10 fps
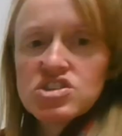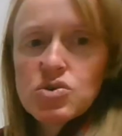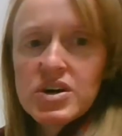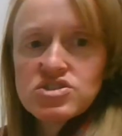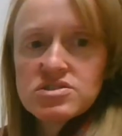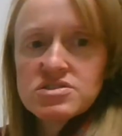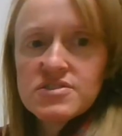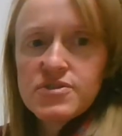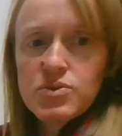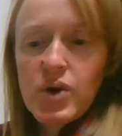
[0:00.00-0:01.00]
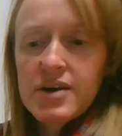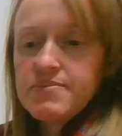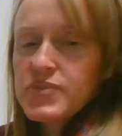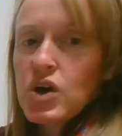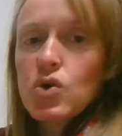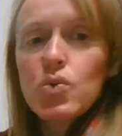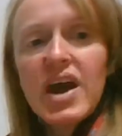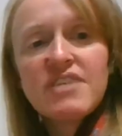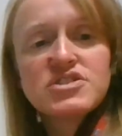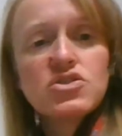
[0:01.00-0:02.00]
equation a different way. We
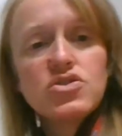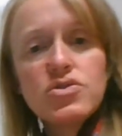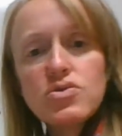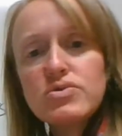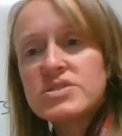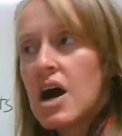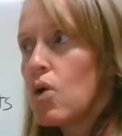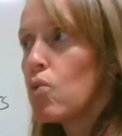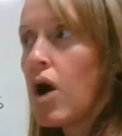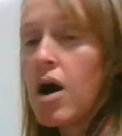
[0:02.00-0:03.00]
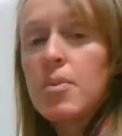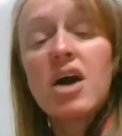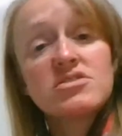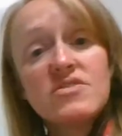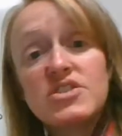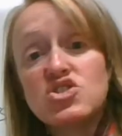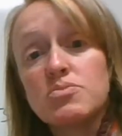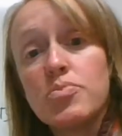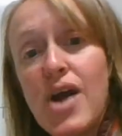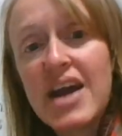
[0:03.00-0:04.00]
have to use our
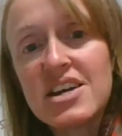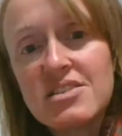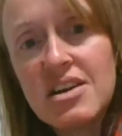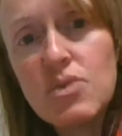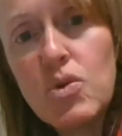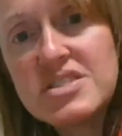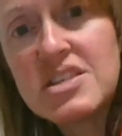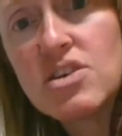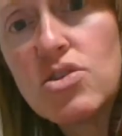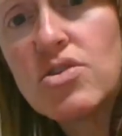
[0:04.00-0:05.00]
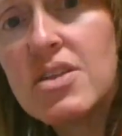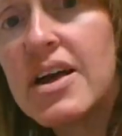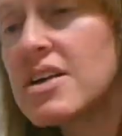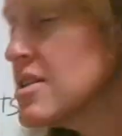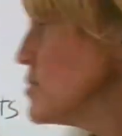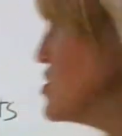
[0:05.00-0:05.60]
division bracket. And what's it look like? Let me